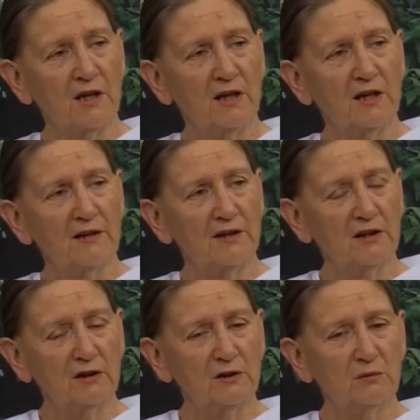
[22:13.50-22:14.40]
And that
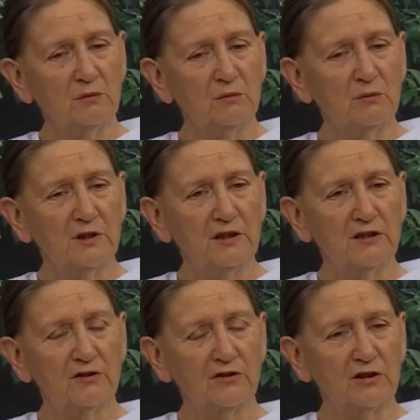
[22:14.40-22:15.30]
you, when
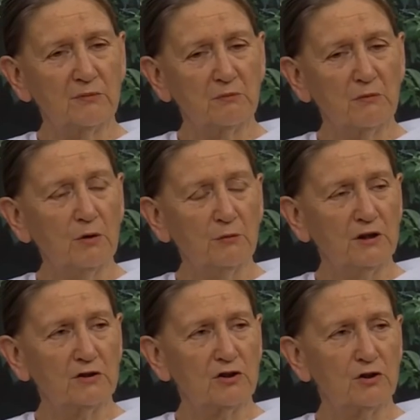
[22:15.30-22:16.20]
it's a
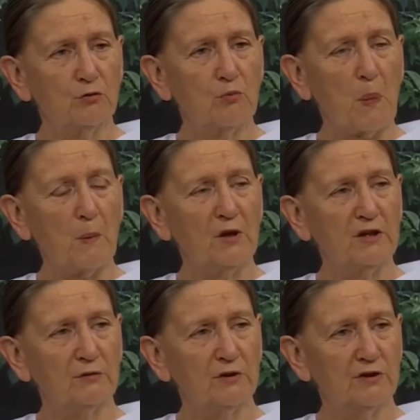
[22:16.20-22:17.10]
moment where
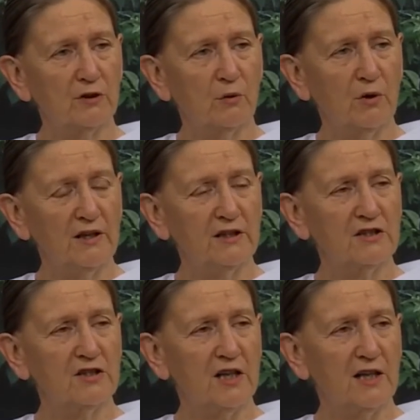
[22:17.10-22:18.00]
you are
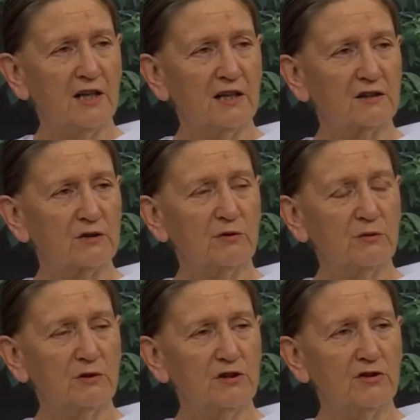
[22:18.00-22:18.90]
required to act with
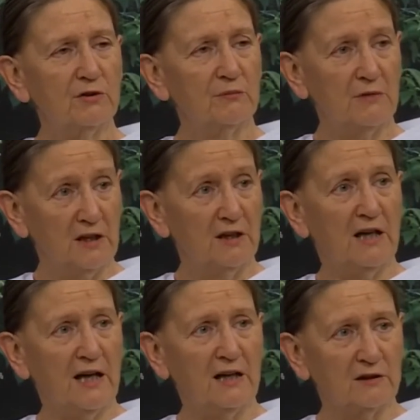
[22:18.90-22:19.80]
wisdom,
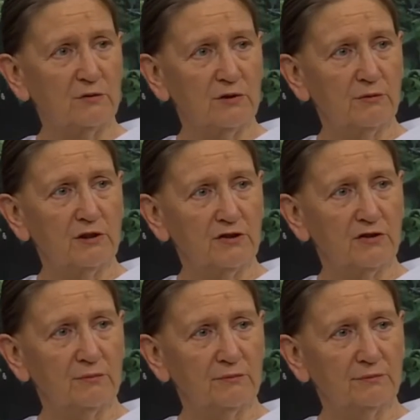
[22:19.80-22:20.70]
act with
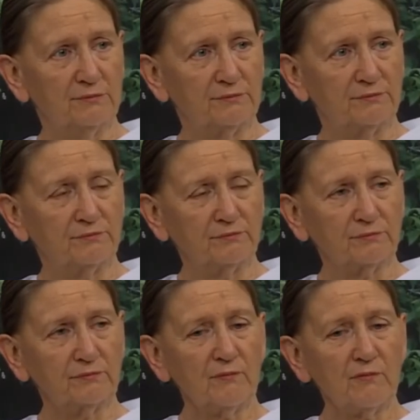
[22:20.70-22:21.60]
wisdom.
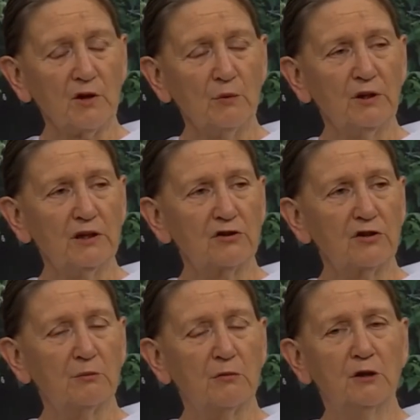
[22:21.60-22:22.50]
When it's
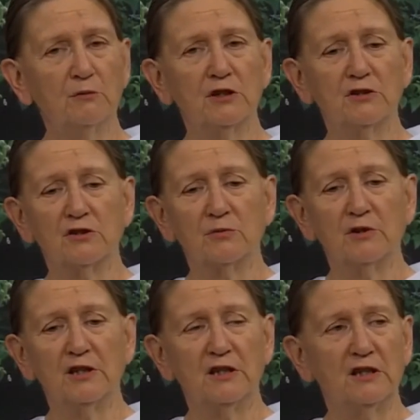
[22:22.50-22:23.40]
a moment
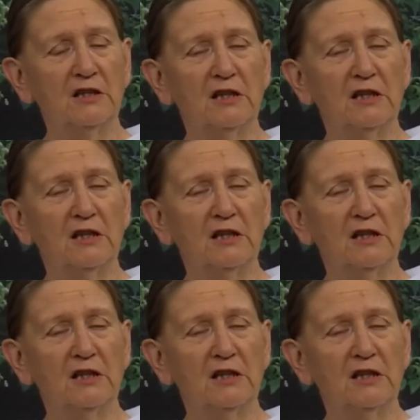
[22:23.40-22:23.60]
where